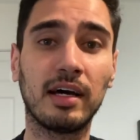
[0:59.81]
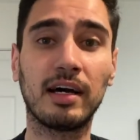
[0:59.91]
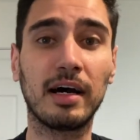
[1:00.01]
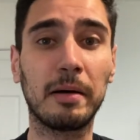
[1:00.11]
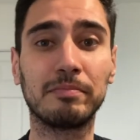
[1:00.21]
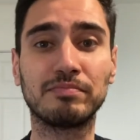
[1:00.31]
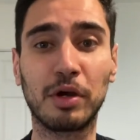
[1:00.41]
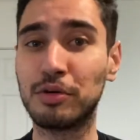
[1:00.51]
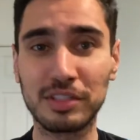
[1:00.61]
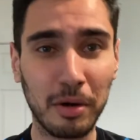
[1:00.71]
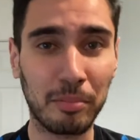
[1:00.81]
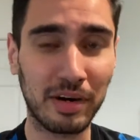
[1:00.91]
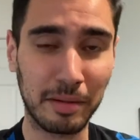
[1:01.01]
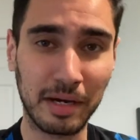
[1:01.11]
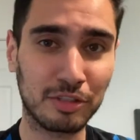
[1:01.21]
It was not a
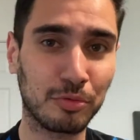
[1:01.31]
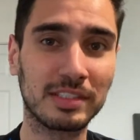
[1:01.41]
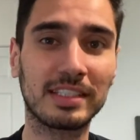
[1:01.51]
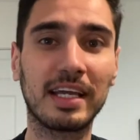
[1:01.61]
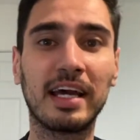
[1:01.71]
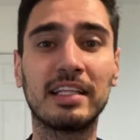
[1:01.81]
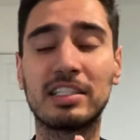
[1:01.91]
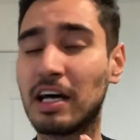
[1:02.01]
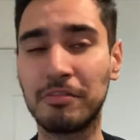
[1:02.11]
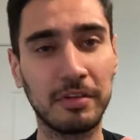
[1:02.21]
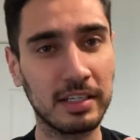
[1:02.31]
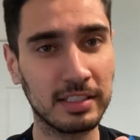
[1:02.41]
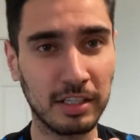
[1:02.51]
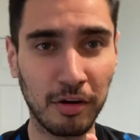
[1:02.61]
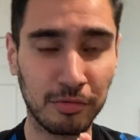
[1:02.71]
pretty match once again. That
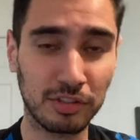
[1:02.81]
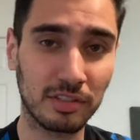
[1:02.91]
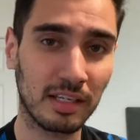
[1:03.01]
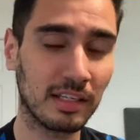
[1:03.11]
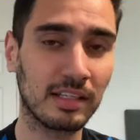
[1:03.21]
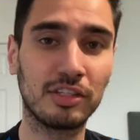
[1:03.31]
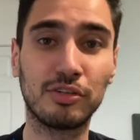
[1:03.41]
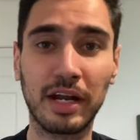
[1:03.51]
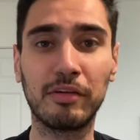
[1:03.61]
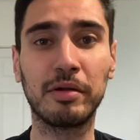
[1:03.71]
first half was another dreary